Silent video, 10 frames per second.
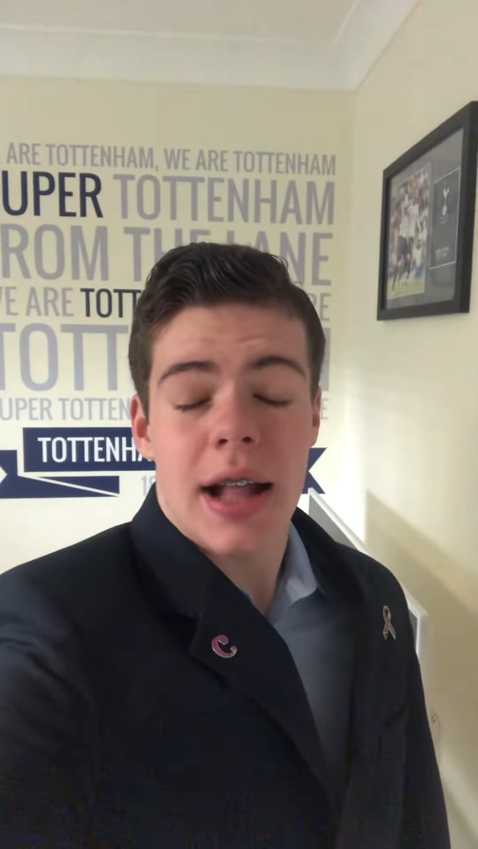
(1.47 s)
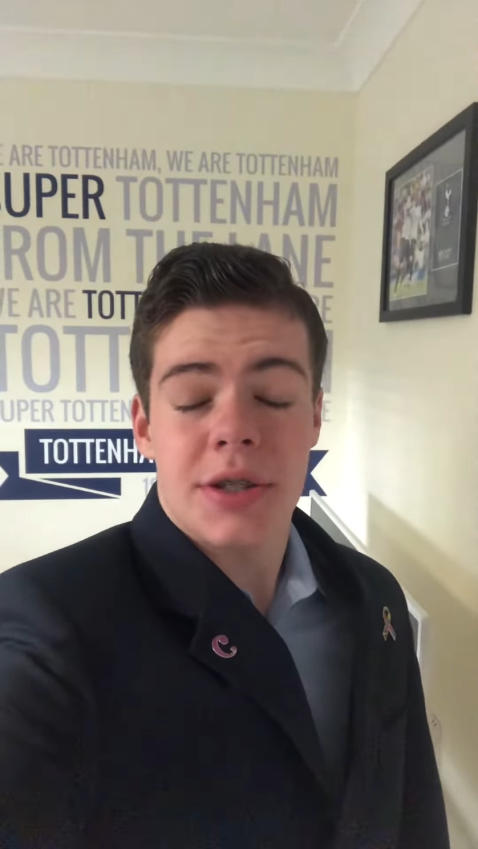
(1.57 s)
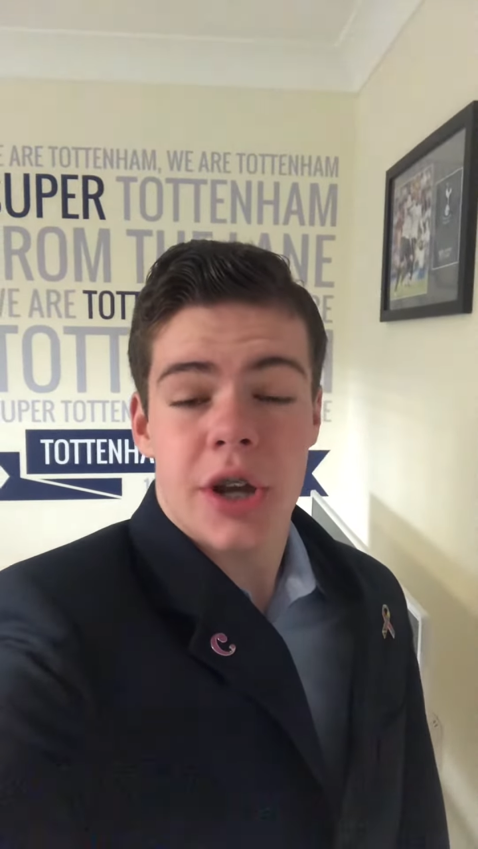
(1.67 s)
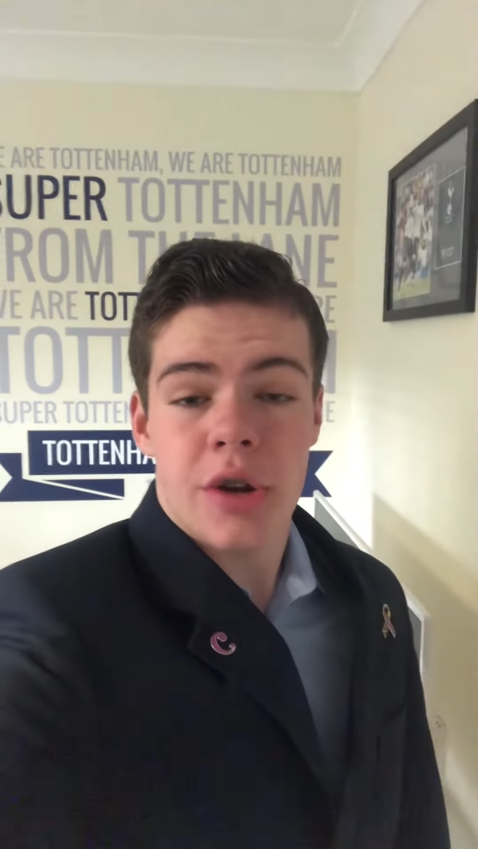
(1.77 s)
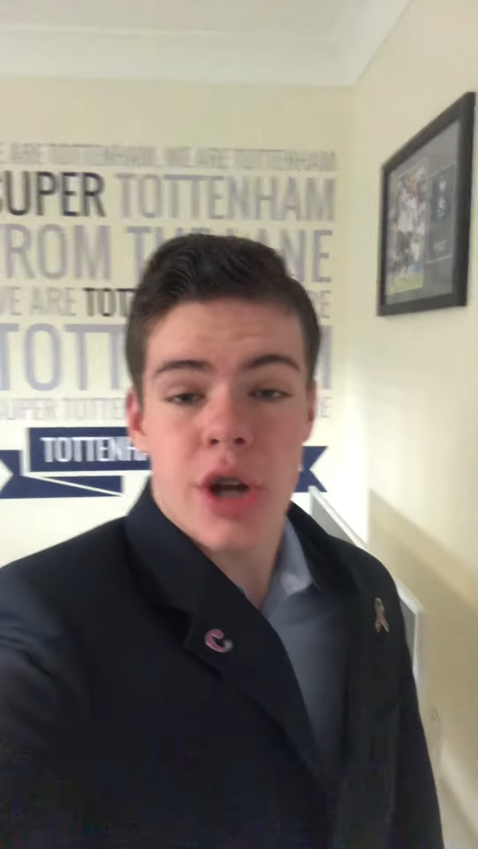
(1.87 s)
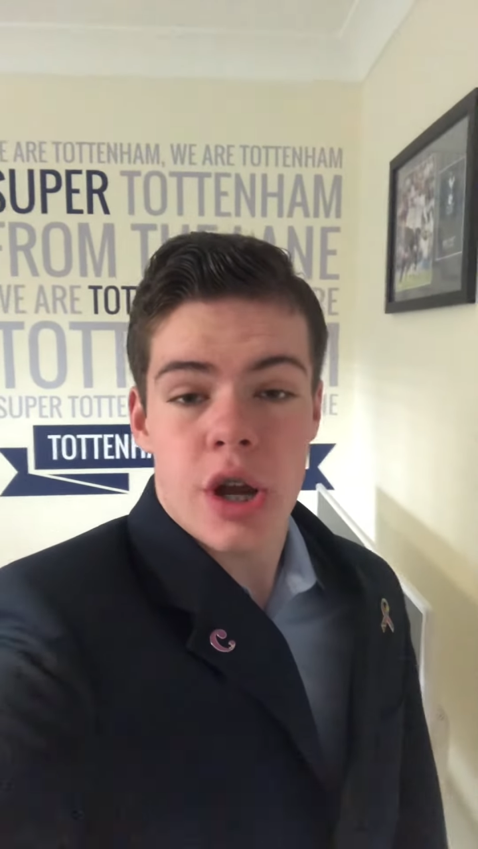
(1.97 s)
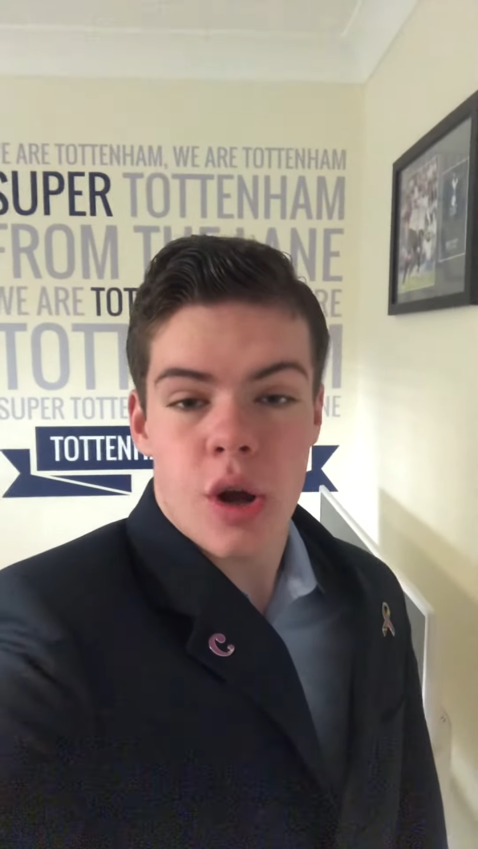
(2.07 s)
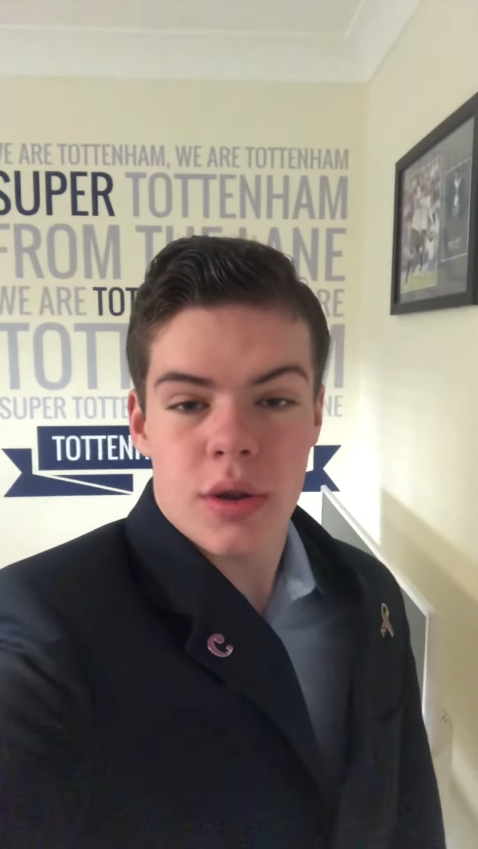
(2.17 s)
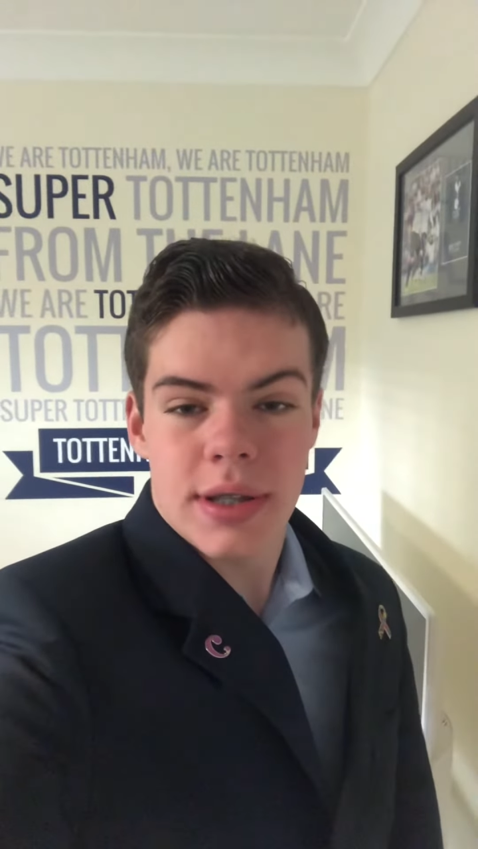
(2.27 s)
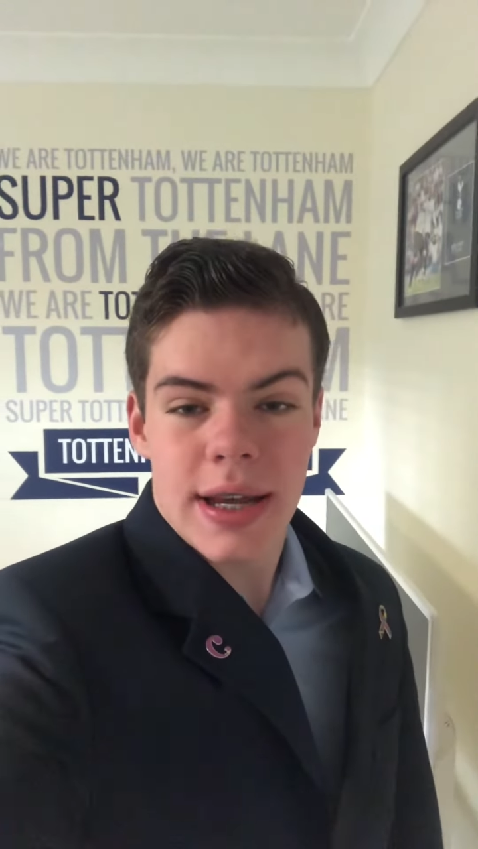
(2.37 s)
Antonio
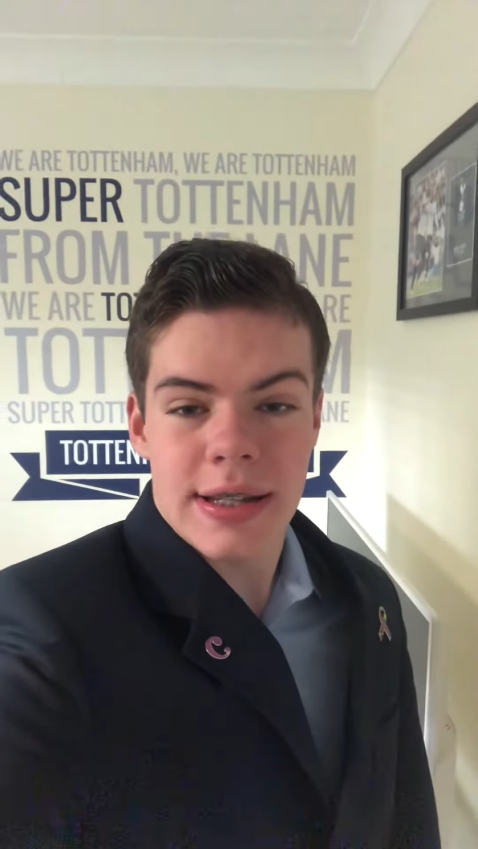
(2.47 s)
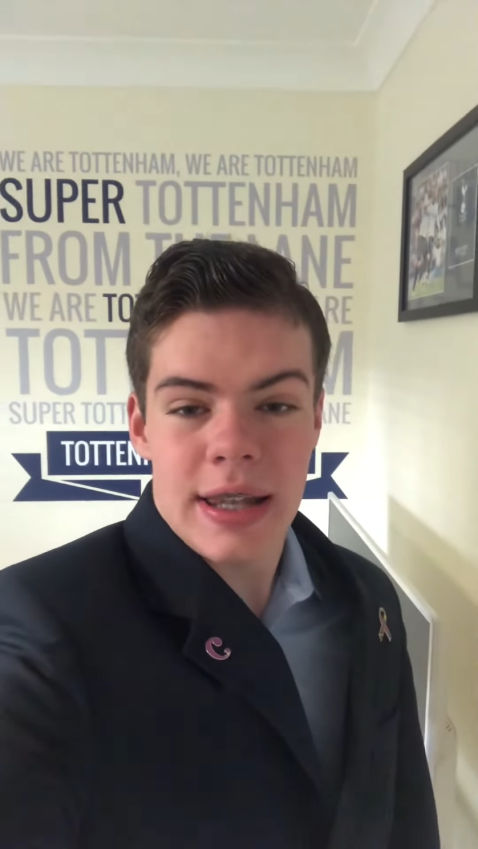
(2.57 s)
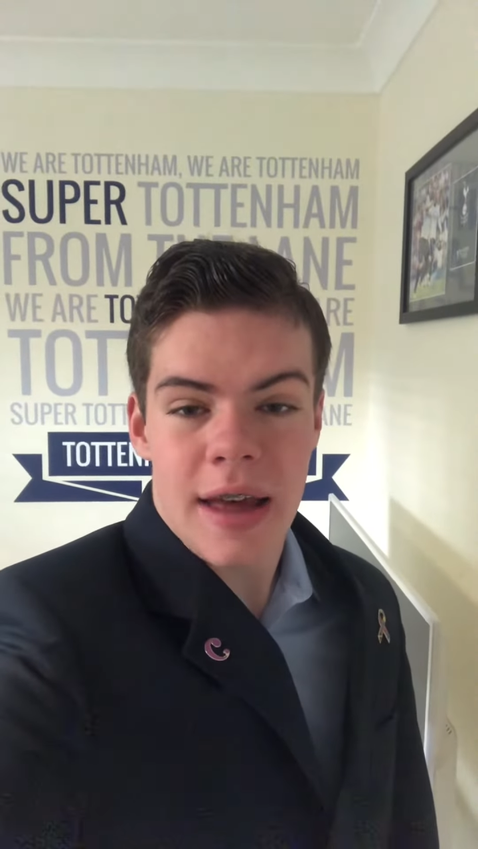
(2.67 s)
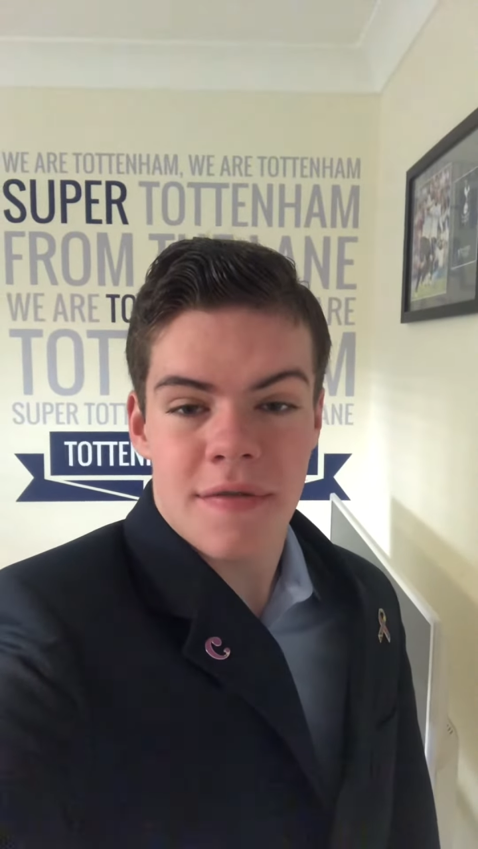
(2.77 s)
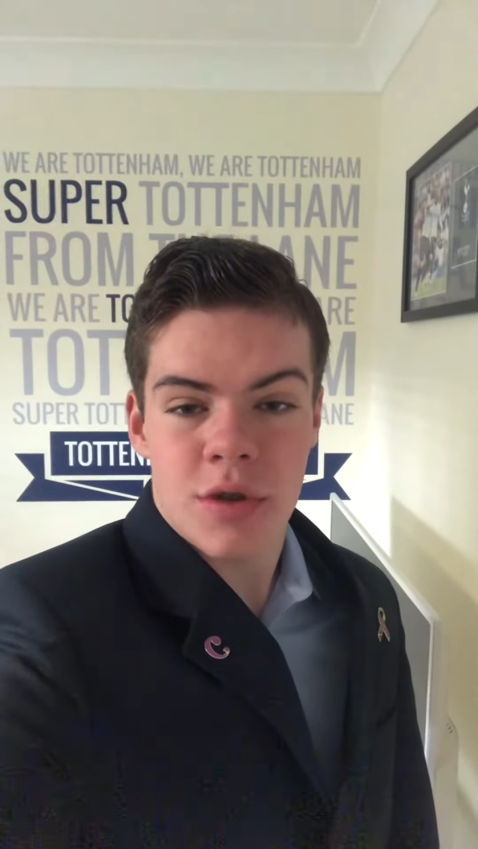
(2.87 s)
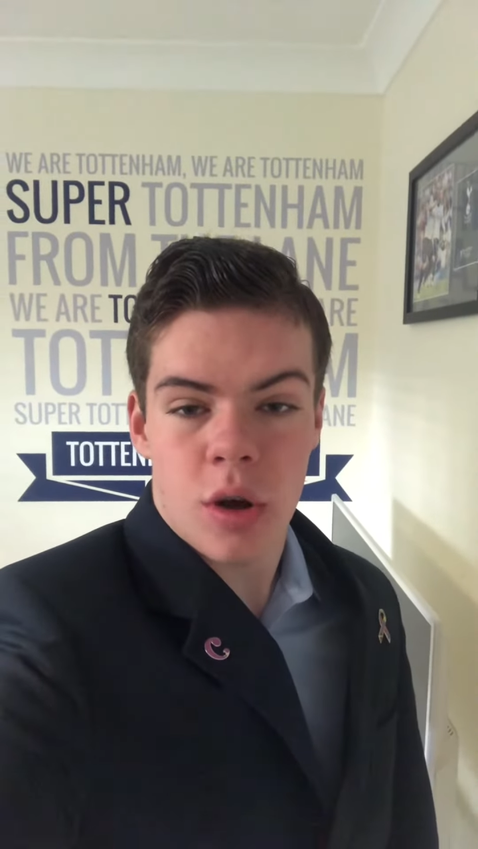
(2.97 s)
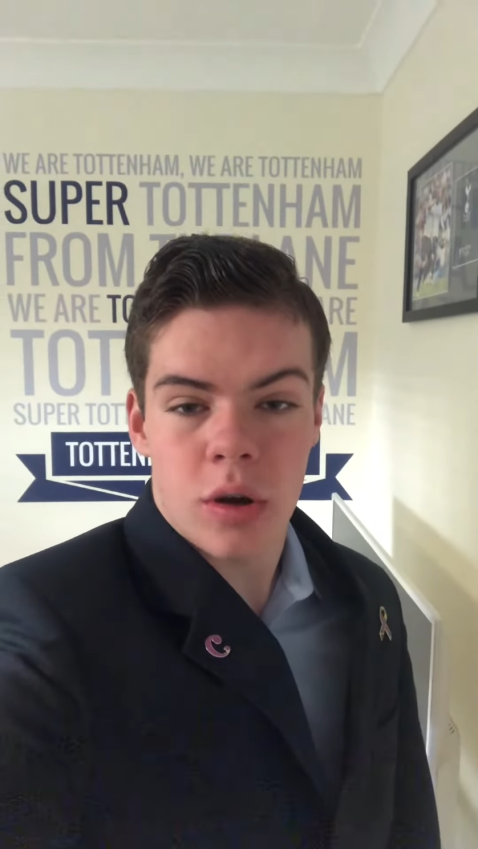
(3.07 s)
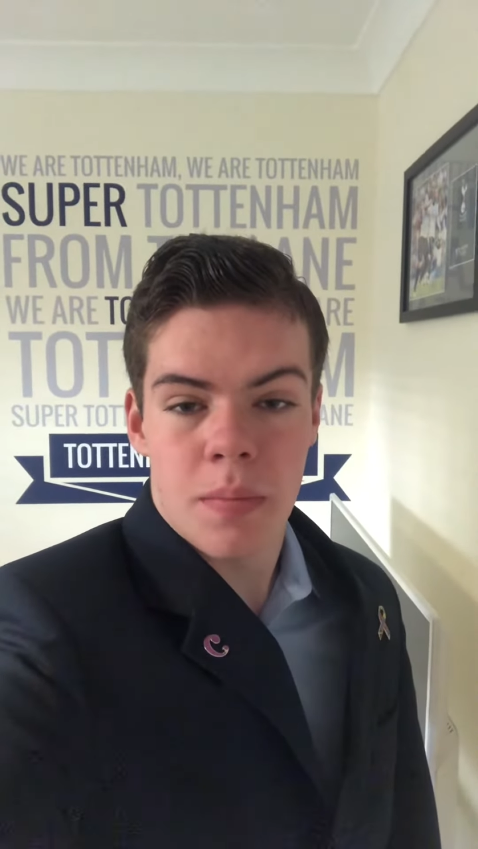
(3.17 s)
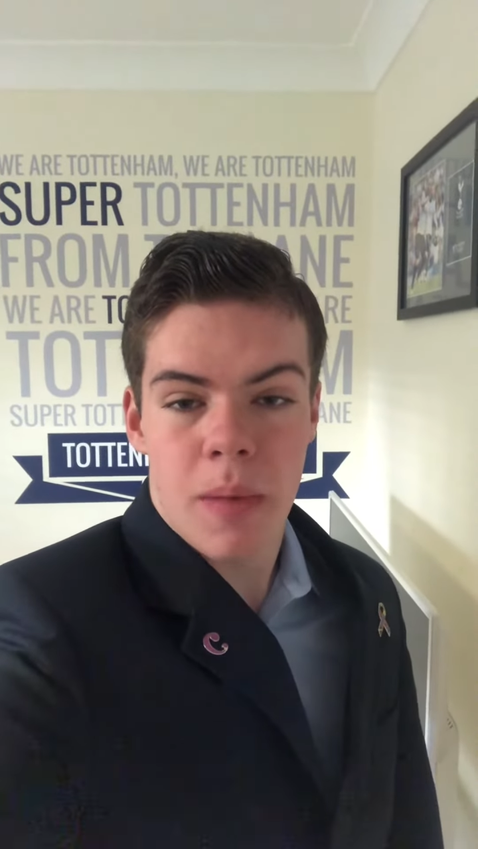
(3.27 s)
Conte has left Tottenham